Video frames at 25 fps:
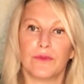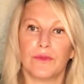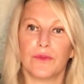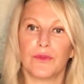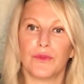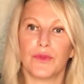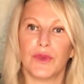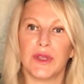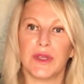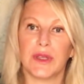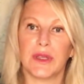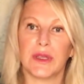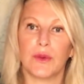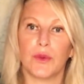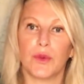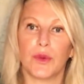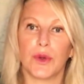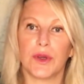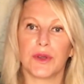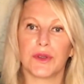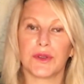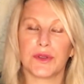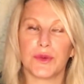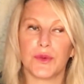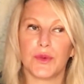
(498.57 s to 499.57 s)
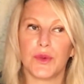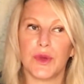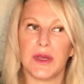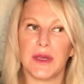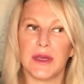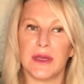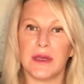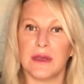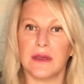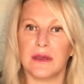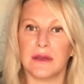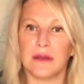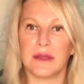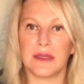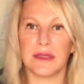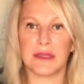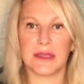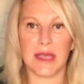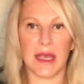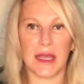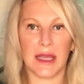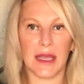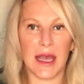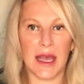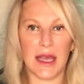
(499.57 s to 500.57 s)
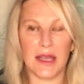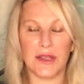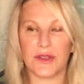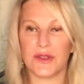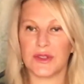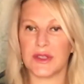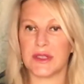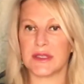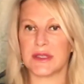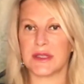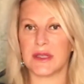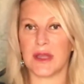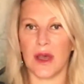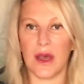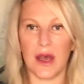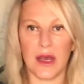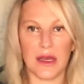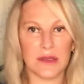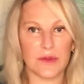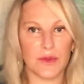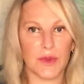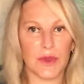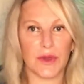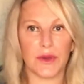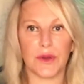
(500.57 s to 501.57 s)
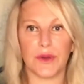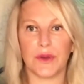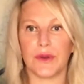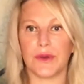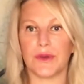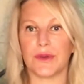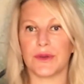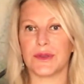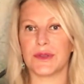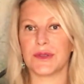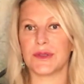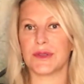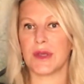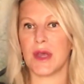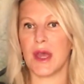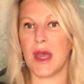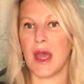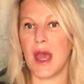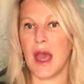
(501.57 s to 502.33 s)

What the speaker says: really worked with the psychiatrists, the hospitals.